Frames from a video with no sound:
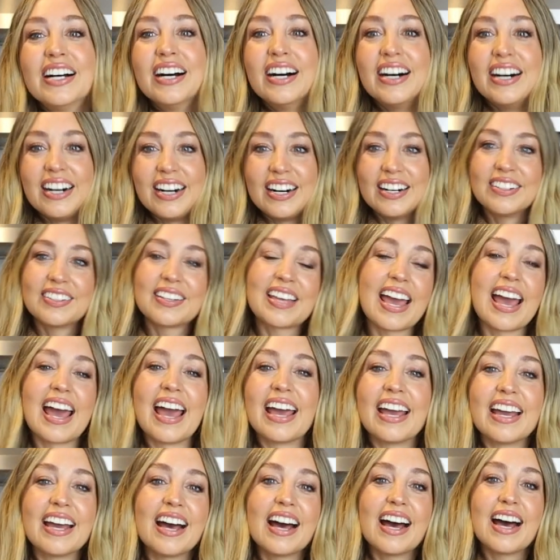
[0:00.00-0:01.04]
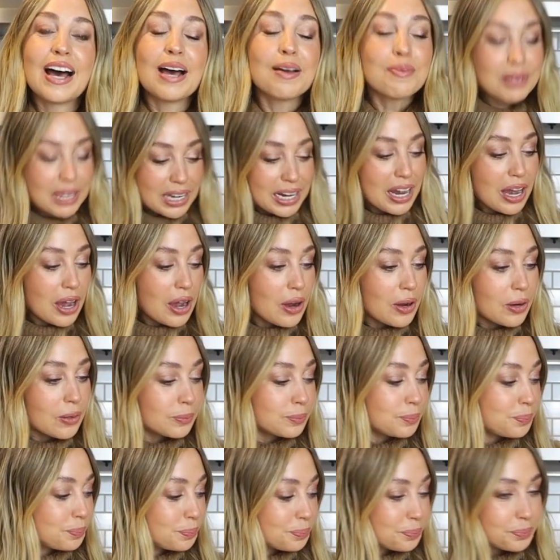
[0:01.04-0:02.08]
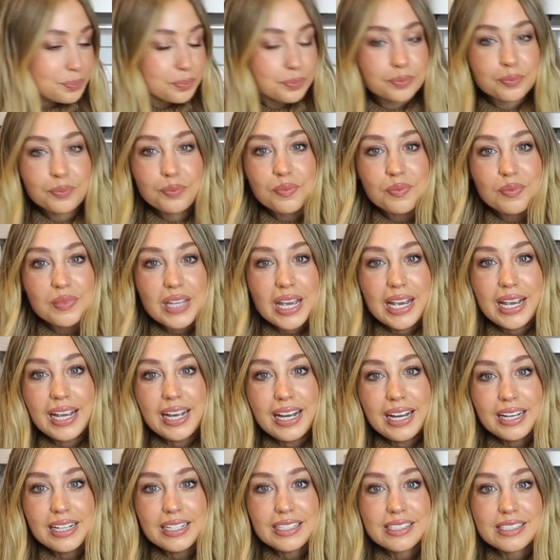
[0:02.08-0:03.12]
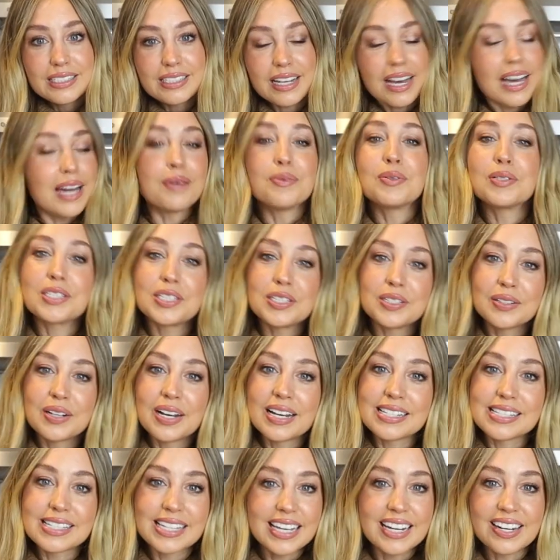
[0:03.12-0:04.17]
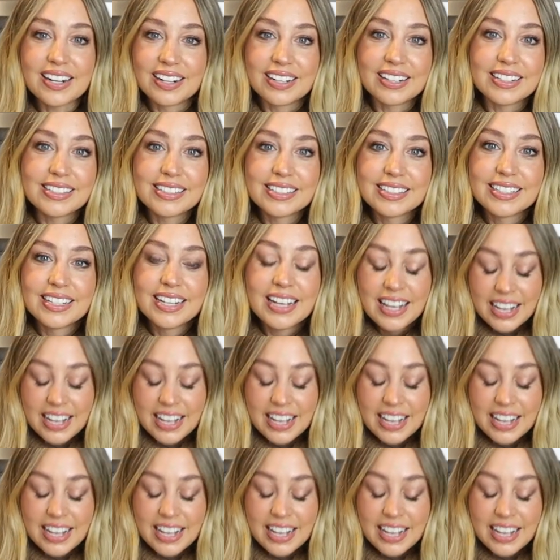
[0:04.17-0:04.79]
Okay, I'm gonna go and I will see you guys later.